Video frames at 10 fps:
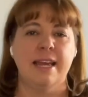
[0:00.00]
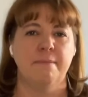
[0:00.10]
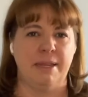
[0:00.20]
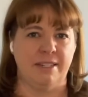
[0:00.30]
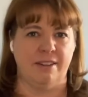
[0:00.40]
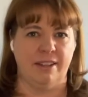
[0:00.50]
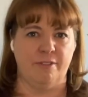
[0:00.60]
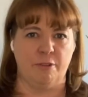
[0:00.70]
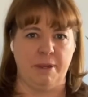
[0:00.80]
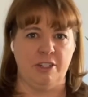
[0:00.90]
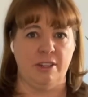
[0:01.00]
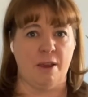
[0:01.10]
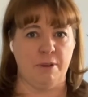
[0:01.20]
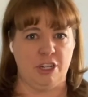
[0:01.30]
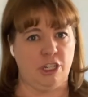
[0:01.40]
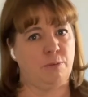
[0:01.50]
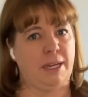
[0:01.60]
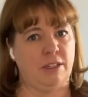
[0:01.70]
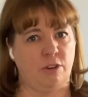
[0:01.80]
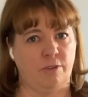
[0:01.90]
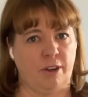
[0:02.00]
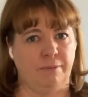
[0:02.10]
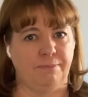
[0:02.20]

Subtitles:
based on the information that we just went over.